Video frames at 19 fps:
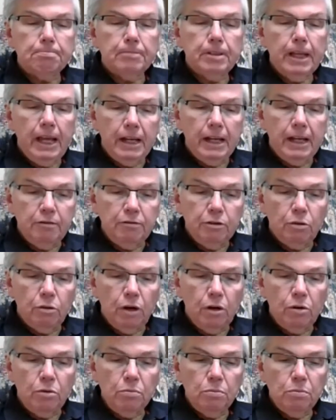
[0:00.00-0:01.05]
End of
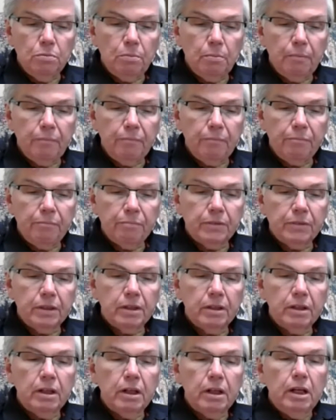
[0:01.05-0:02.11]
quote.
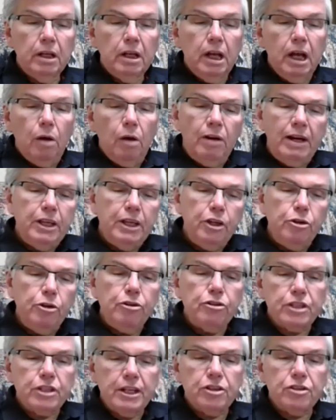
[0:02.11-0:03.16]
I want to
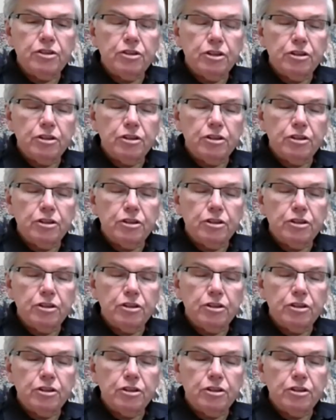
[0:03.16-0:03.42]
use this